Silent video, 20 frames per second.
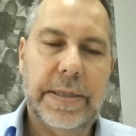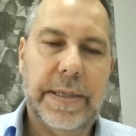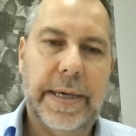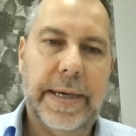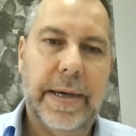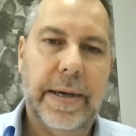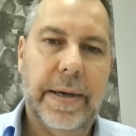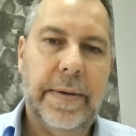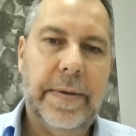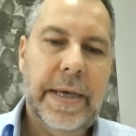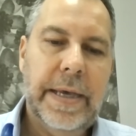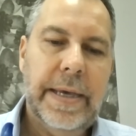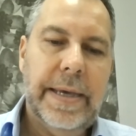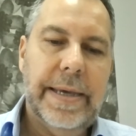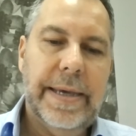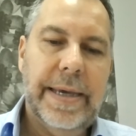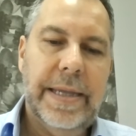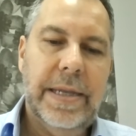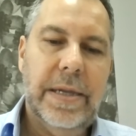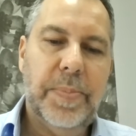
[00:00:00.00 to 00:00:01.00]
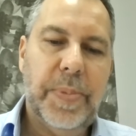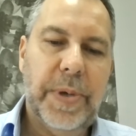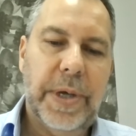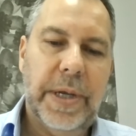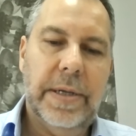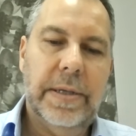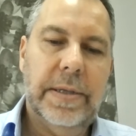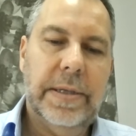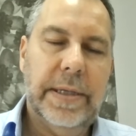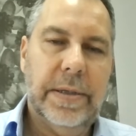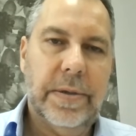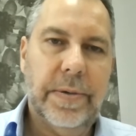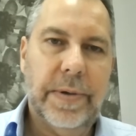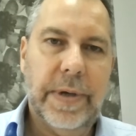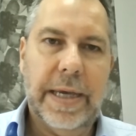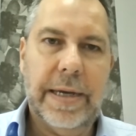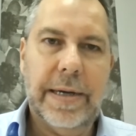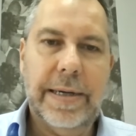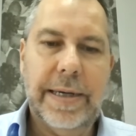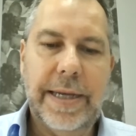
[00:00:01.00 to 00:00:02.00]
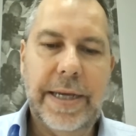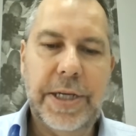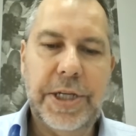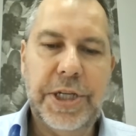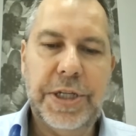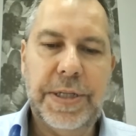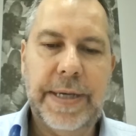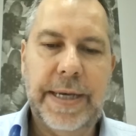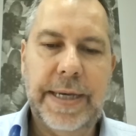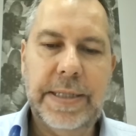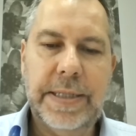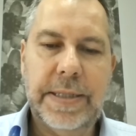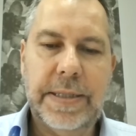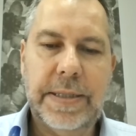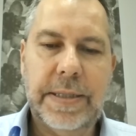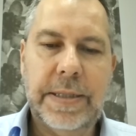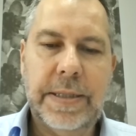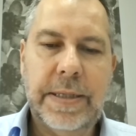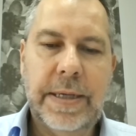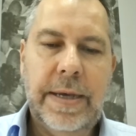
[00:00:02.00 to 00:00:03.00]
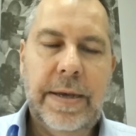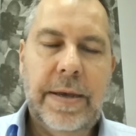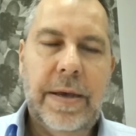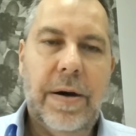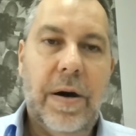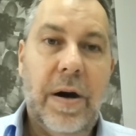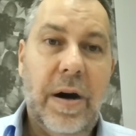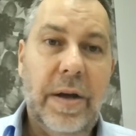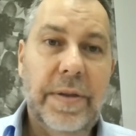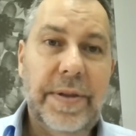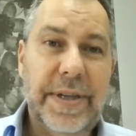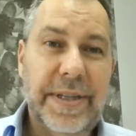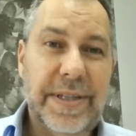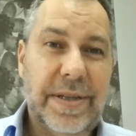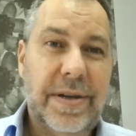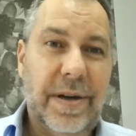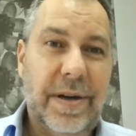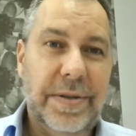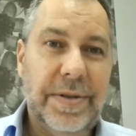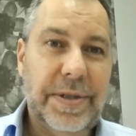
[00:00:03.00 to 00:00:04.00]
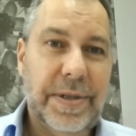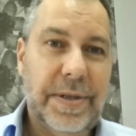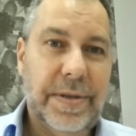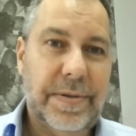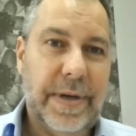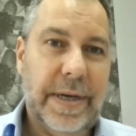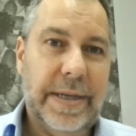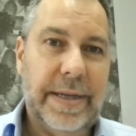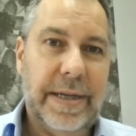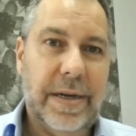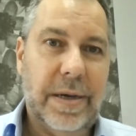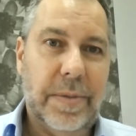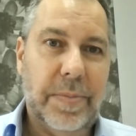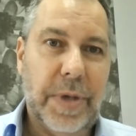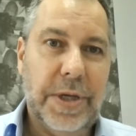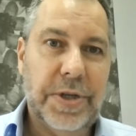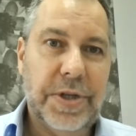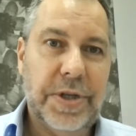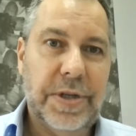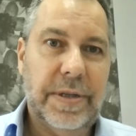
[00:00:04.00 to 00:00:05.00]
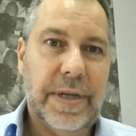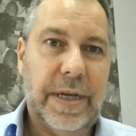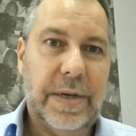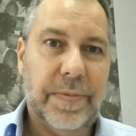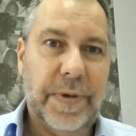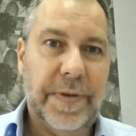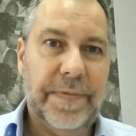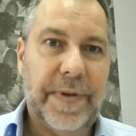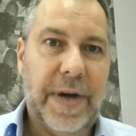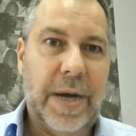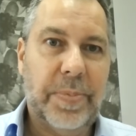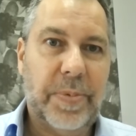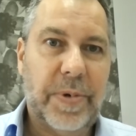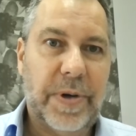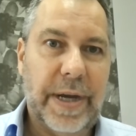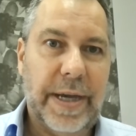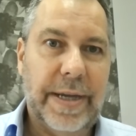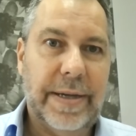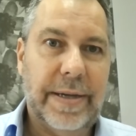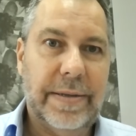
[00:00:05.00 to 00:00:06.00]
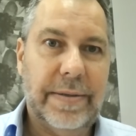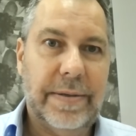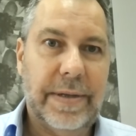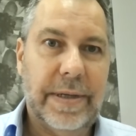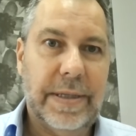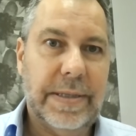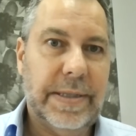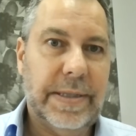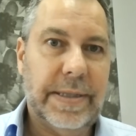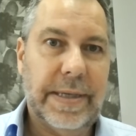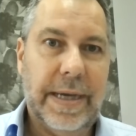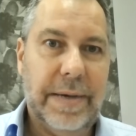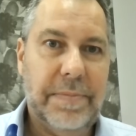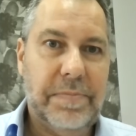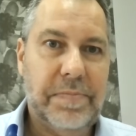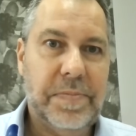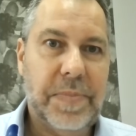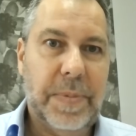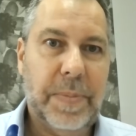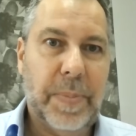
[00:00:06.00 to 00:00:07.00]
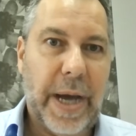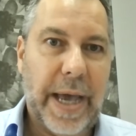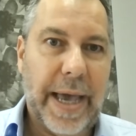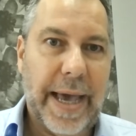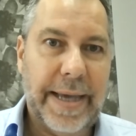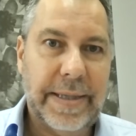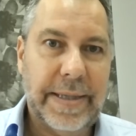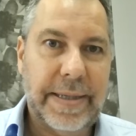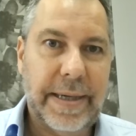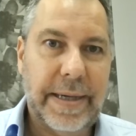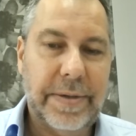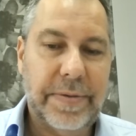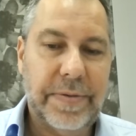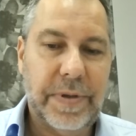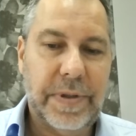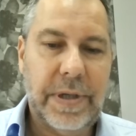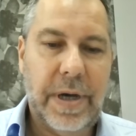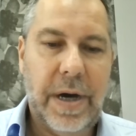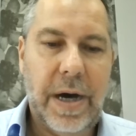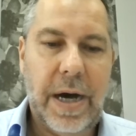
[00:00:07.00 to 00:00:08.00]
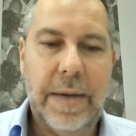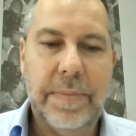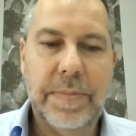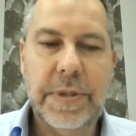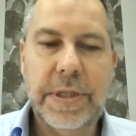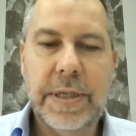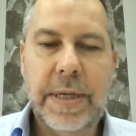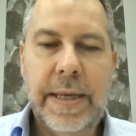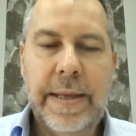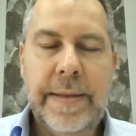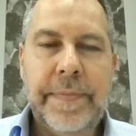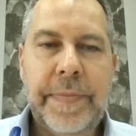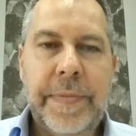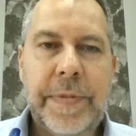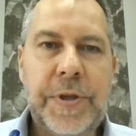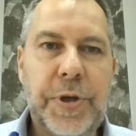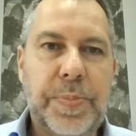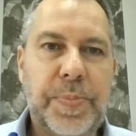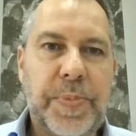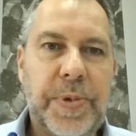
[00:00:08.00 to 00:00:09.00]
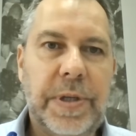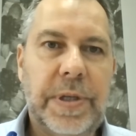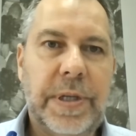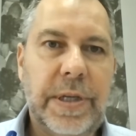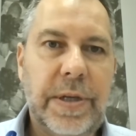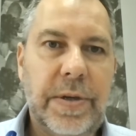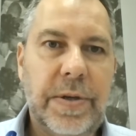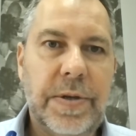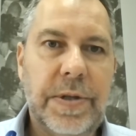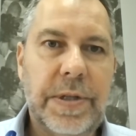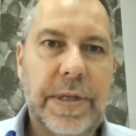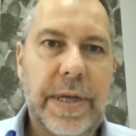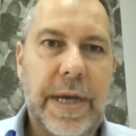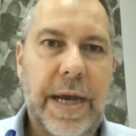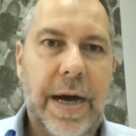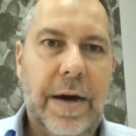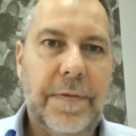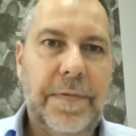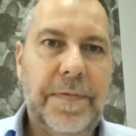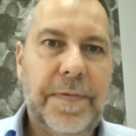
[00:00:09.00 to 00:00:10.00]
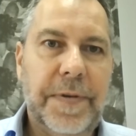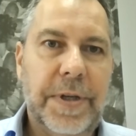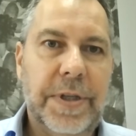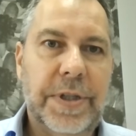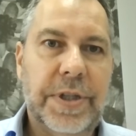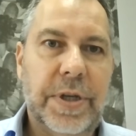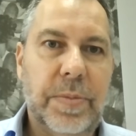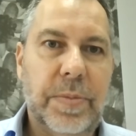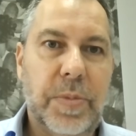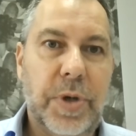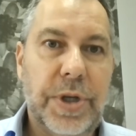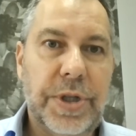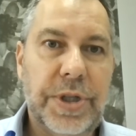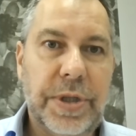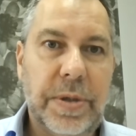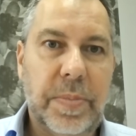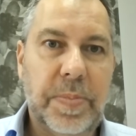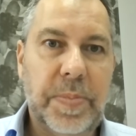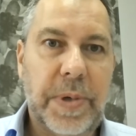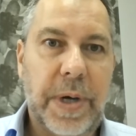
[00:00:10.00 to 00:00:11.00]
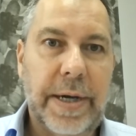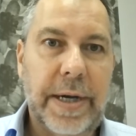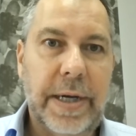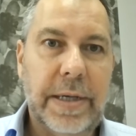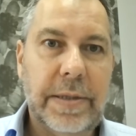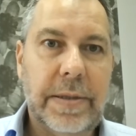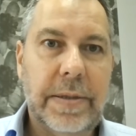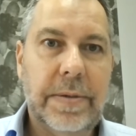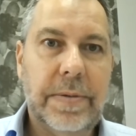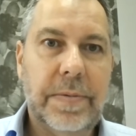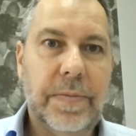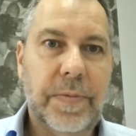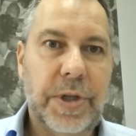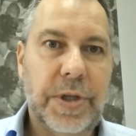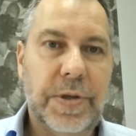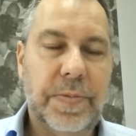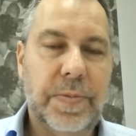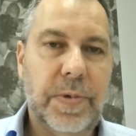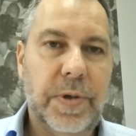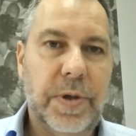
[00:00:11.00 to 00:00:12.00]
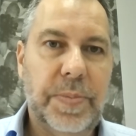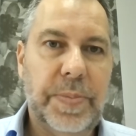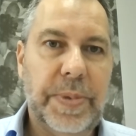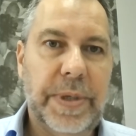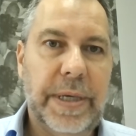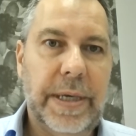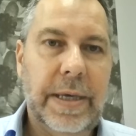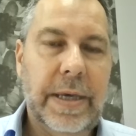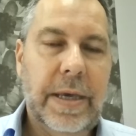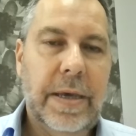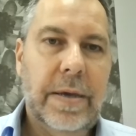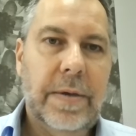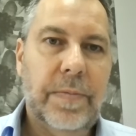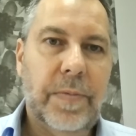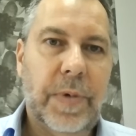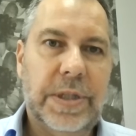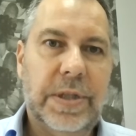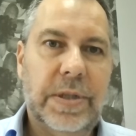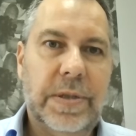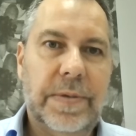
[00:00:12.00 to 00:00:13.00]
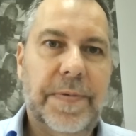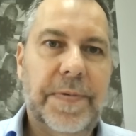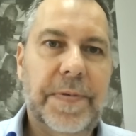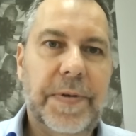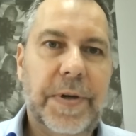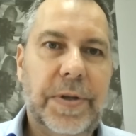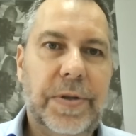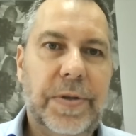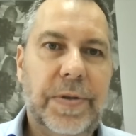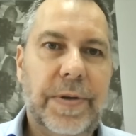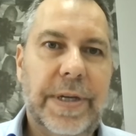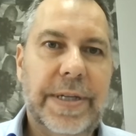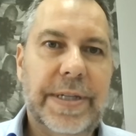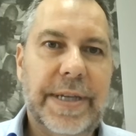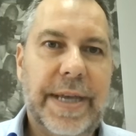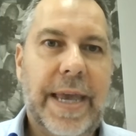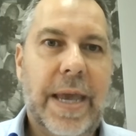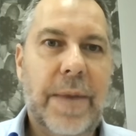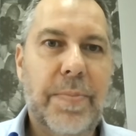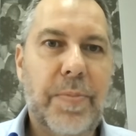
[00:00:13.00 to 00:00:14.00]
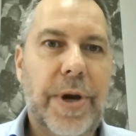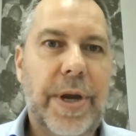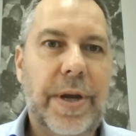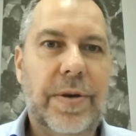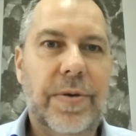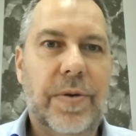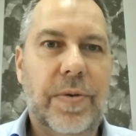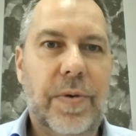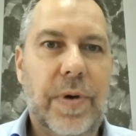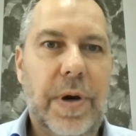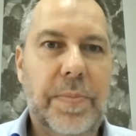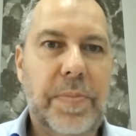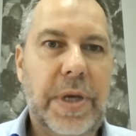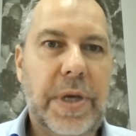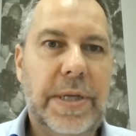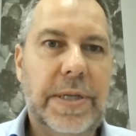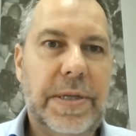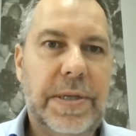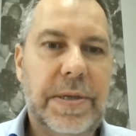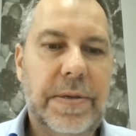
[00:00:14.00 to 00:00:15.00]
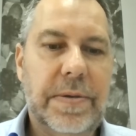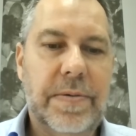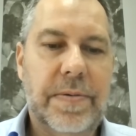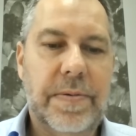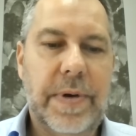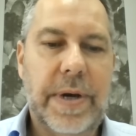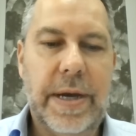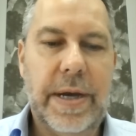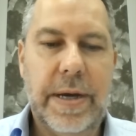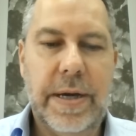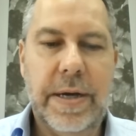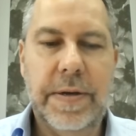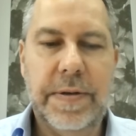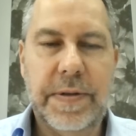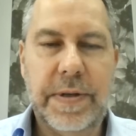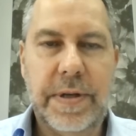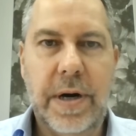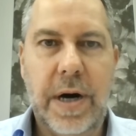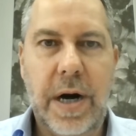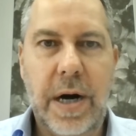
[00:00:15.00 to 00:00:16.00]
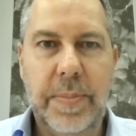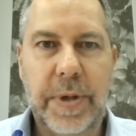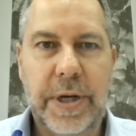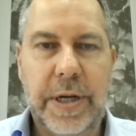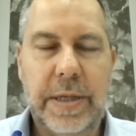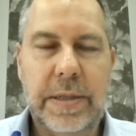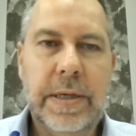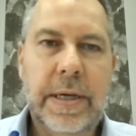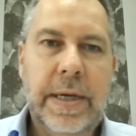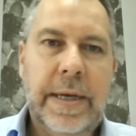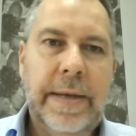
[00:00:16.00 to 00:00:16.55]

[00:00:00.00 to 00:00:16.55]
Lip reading: They are independently doing leach tests on this concentrate that I mentioned, that we've upgraded this by 800 times to produce our first commercial product, which will be what's referred to as an MREC or a mixed rare earth carbonate.